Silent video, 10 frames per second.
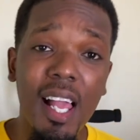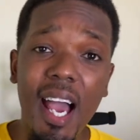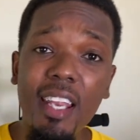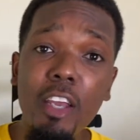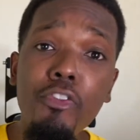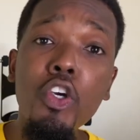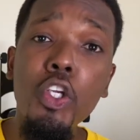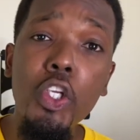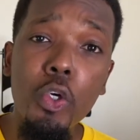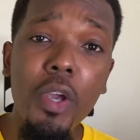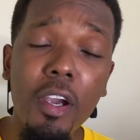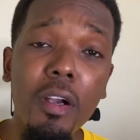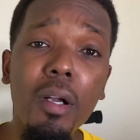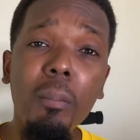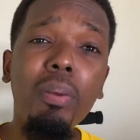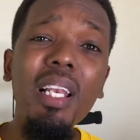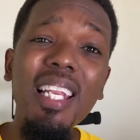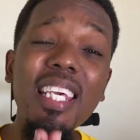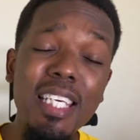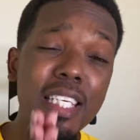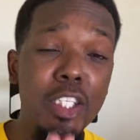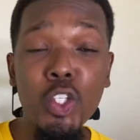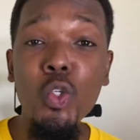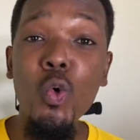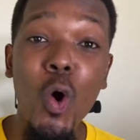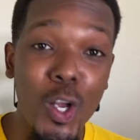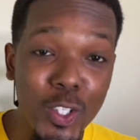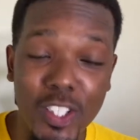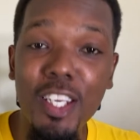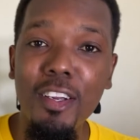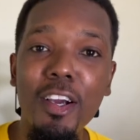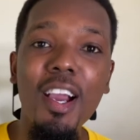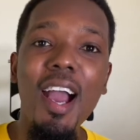and if you're new here, please do consider